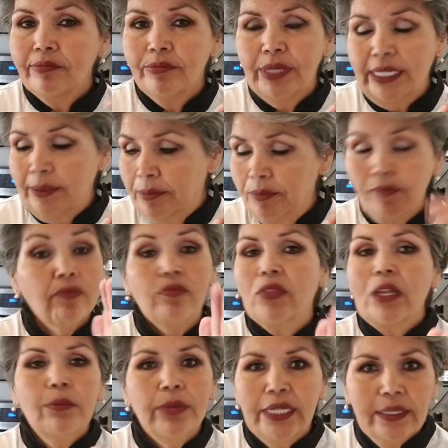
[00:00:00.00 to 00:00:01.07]

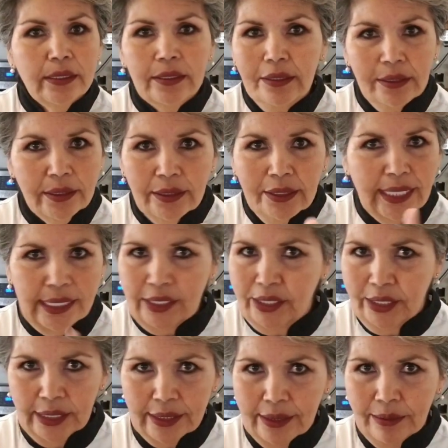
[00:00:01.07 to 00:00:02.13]
But
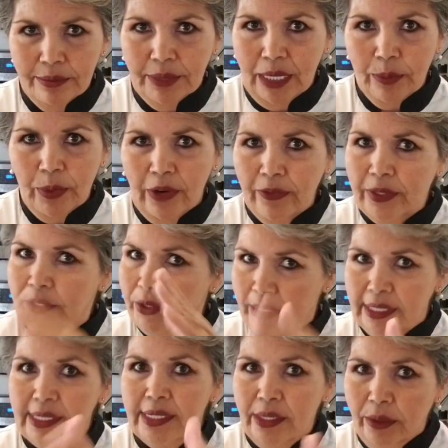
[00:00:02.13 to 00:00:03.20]
that's just my preference. You
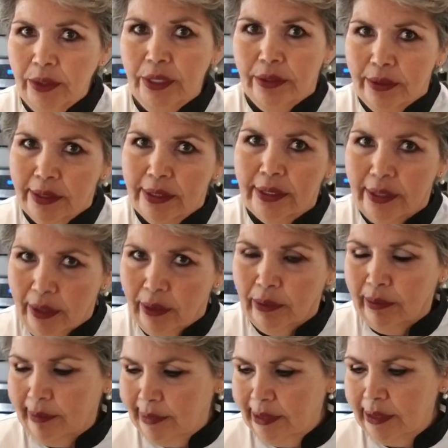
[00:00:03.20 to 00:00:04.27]
can still use,
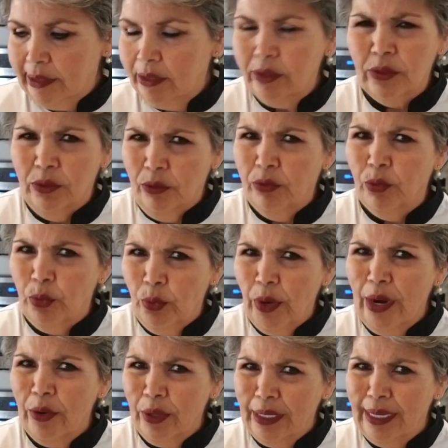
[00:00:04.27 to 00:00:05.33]

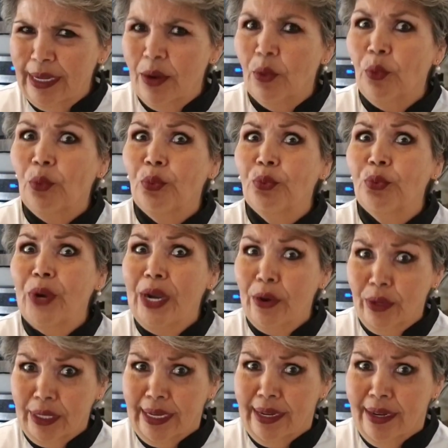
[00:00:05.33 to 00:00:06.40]
rarely
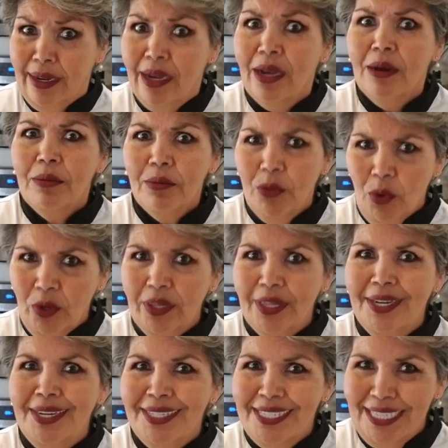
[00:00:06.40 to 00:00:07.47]
more
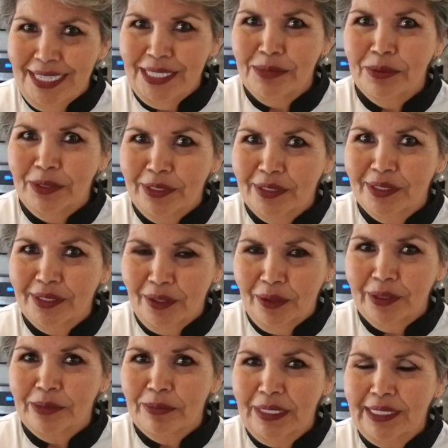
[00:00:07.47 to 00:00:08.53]
than a teaspoon of
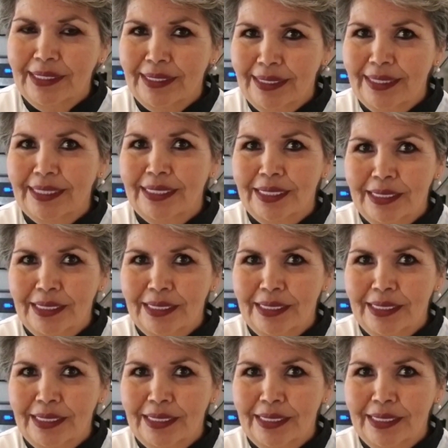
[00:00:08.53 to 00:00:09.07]
salt, because